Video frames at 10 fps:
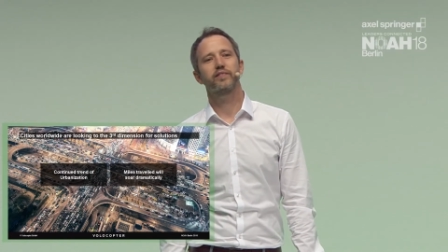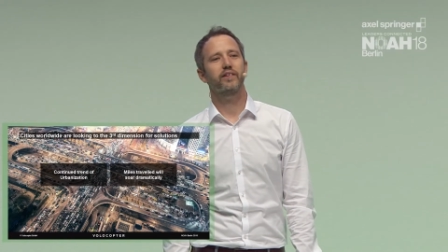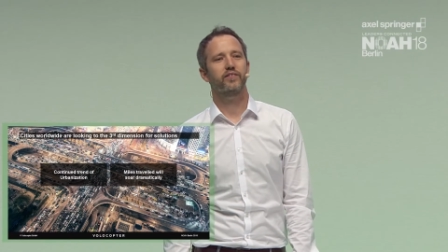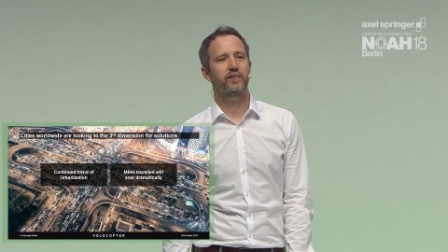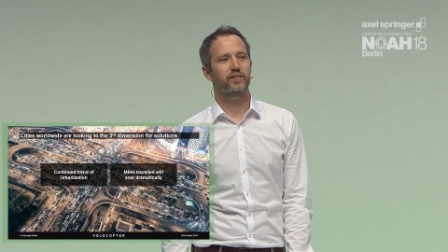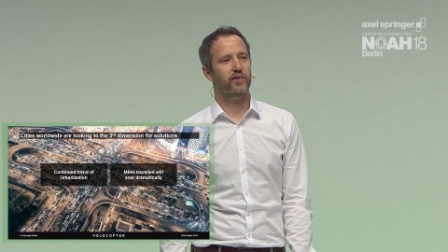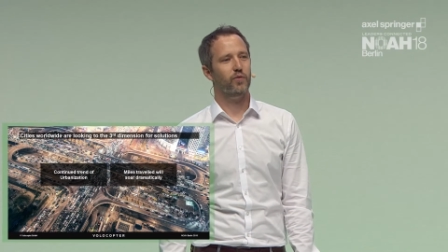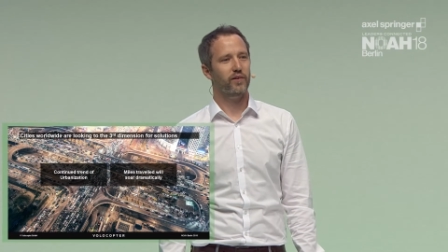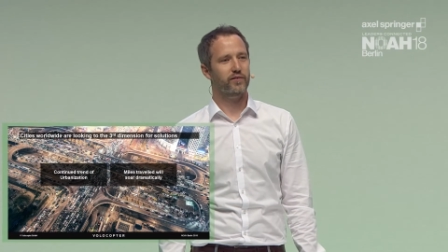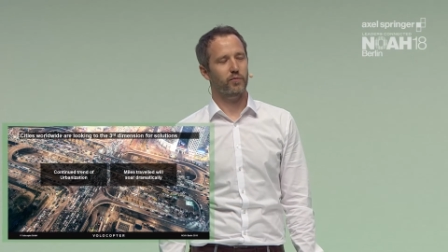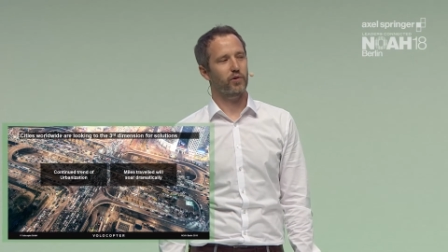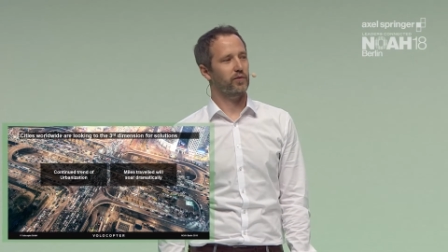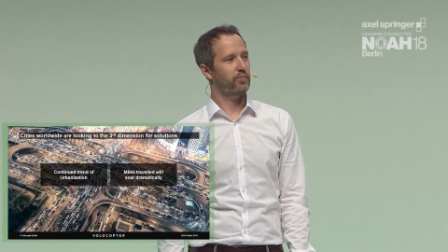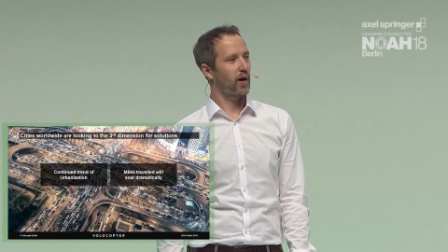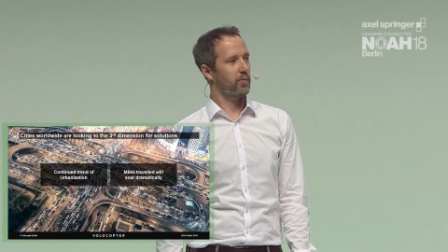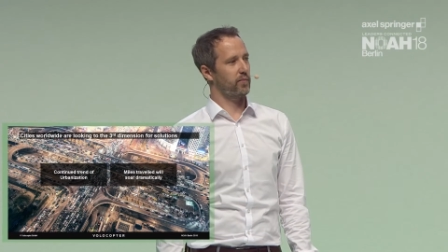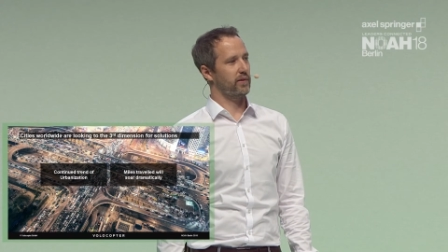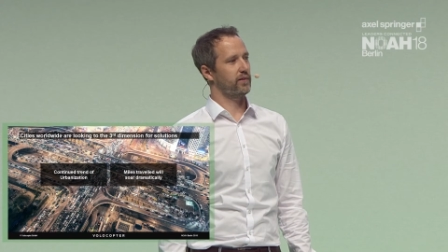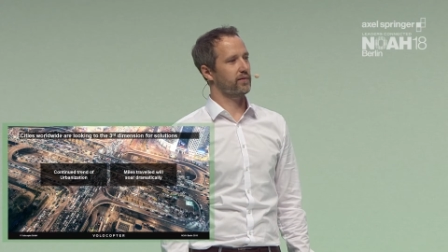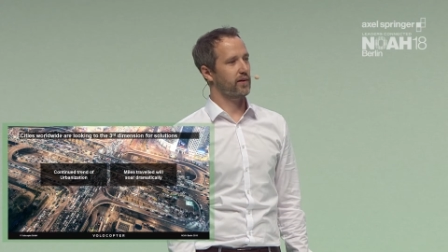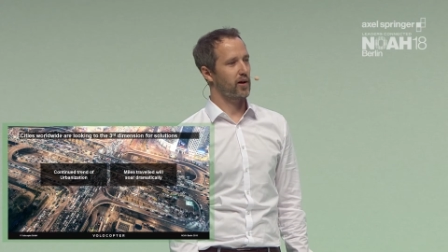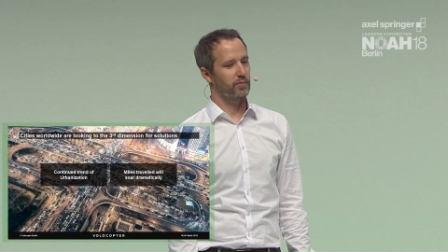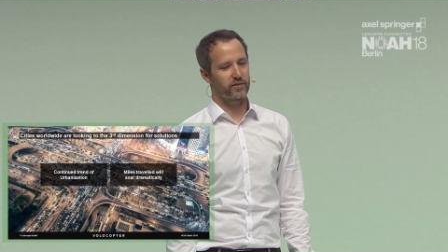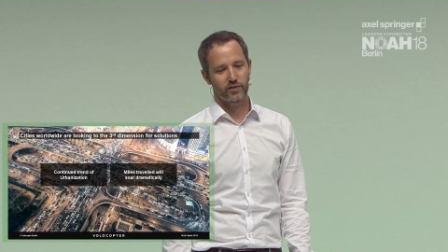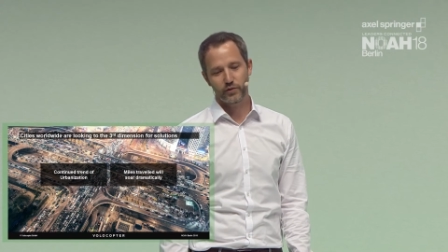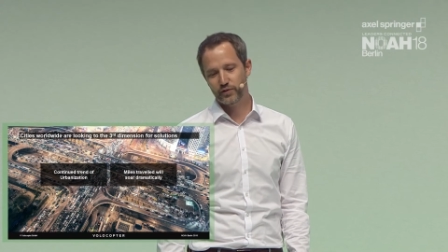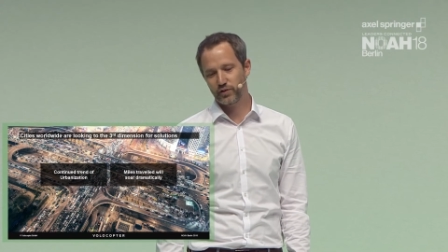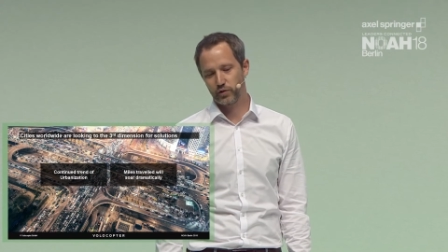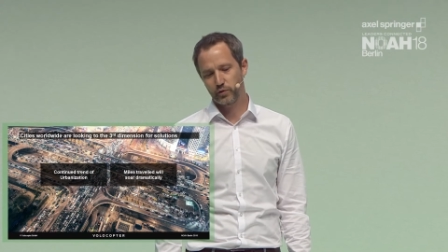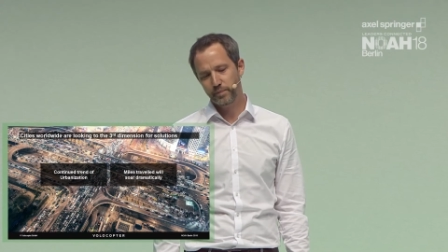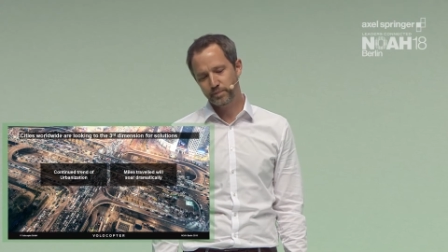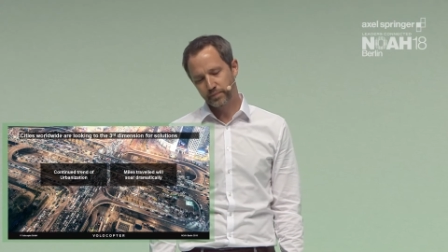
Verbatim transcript: in cities across the world probably doesn't come as news to you.